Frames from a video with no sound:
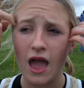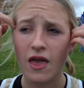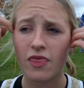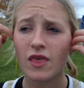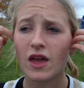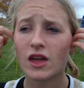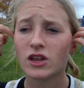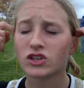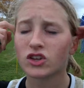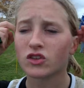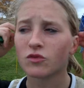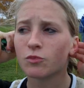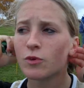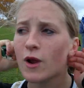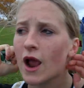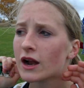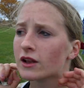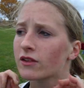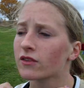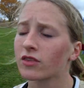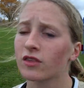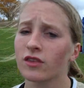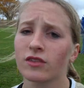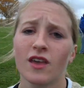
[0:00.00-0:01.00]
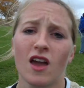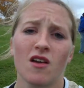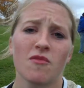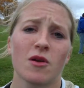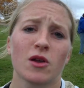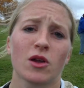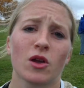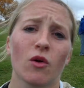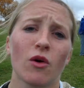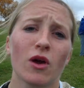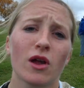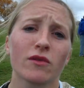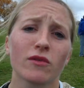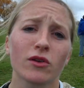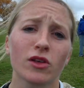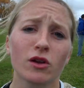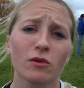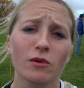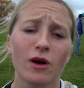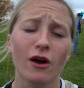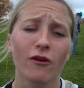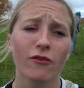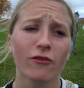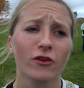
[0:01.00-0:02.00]
And then just practices have been going
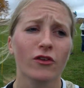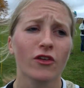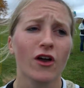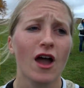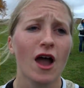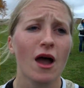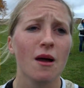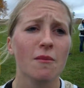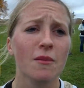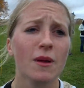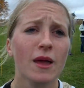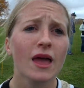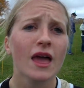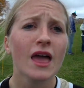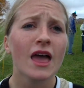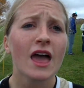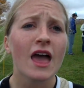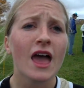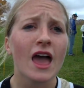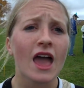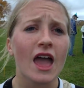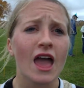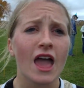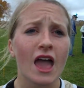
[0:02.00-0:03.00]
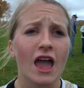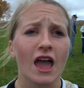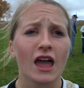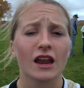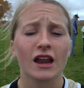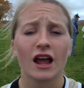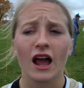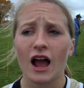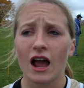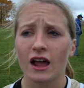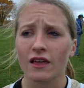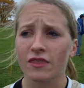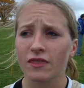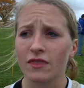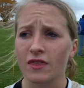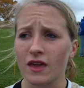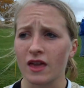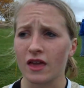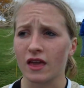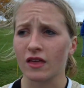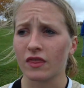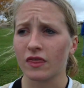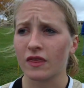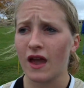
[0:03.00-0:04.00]
really well for them. And I
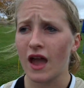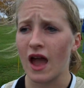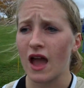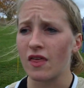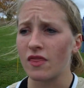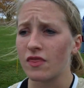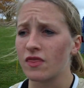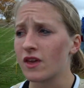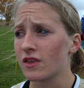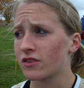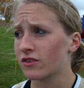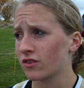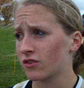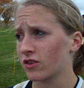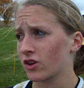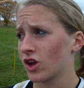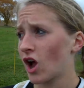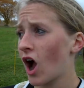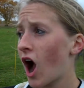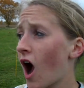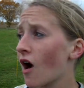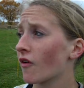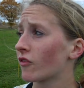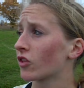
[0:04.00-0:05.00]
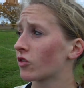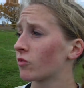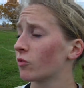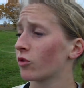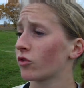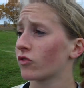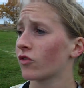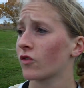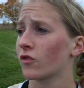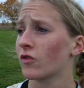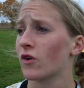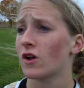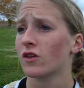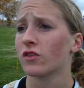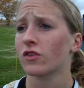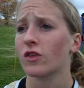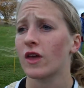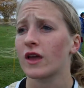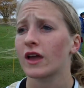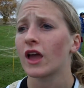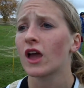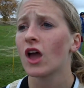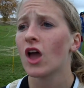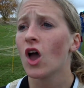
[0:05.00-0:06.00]
think that this is a confidence booster for
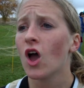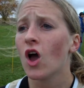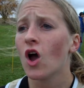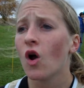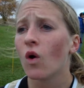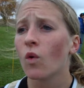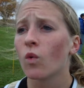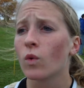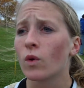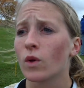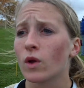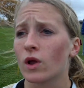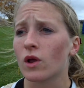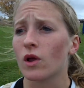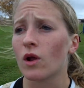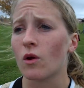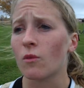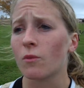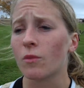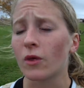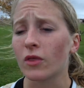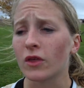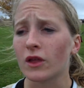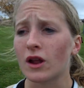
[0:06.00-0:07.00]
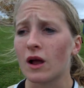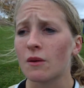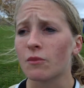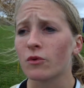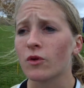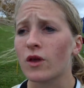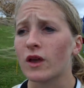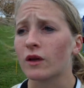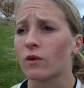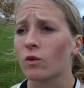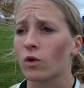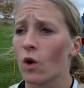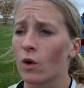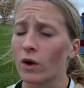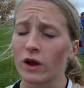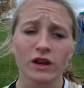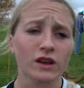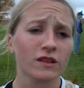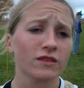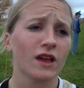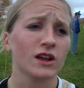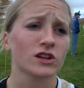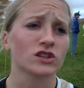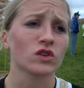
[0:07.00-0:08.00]
us. Like, we're building up, like, going
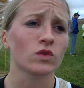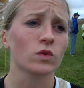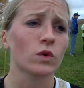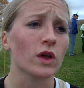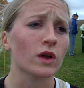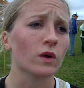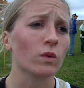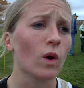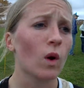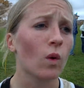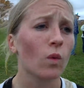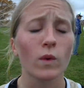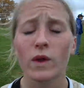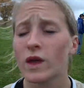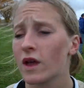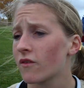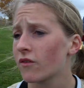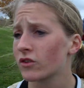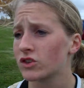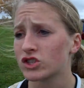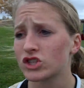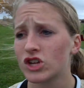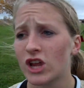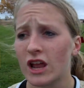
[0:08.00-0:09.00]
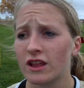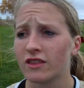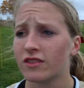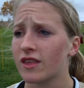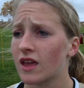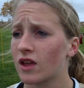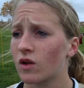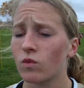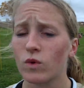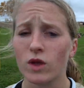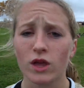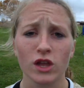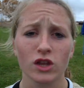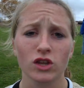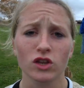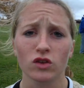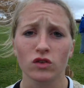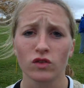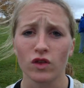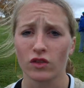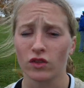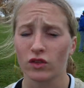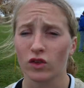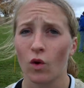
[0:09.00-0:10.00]
into sectionals. We're like, well, we have a chance. Like, we can
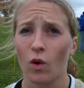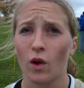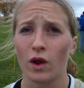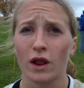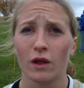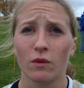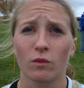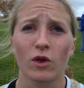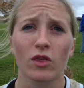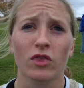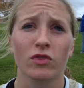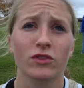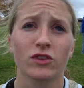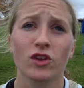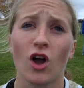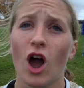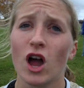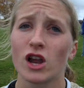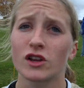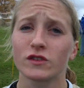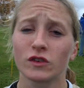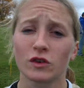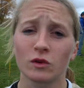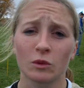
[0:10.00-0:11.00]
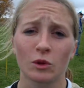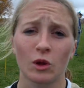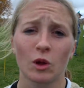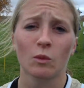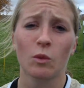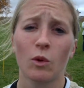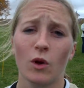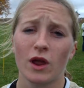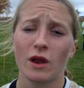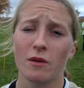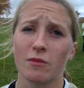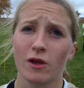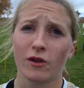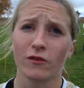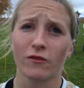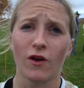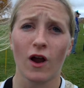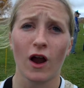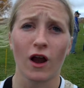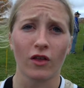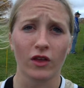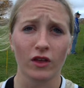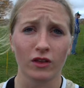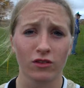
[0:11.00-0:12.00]
do this going in with Dodgeville, Miller Point, and
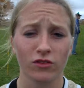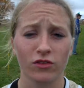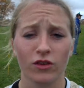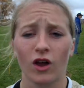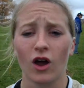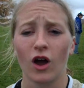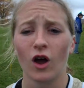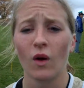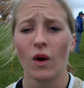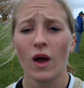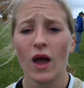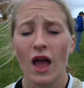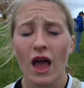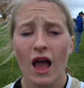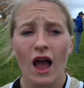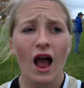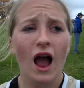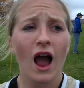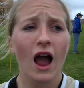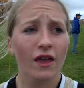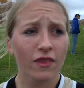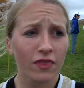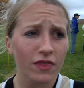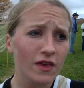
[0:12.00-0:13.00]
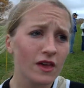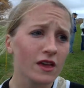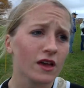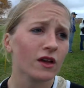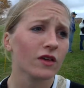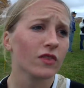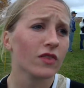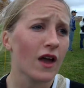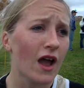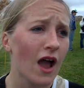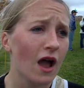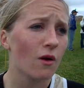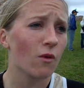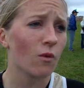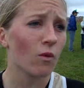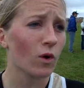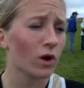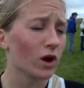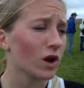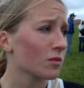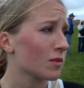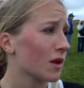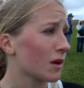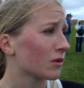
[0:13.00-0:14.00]
McFarland. So I think that
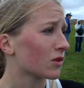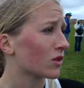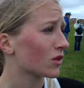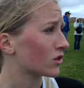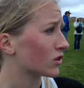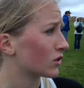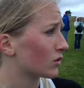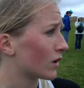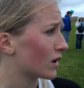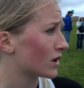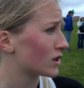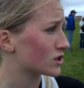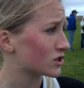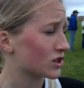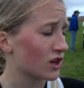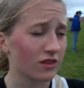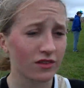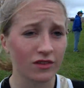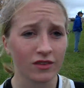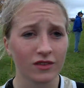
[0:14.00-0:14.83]
we're going to be able to do it.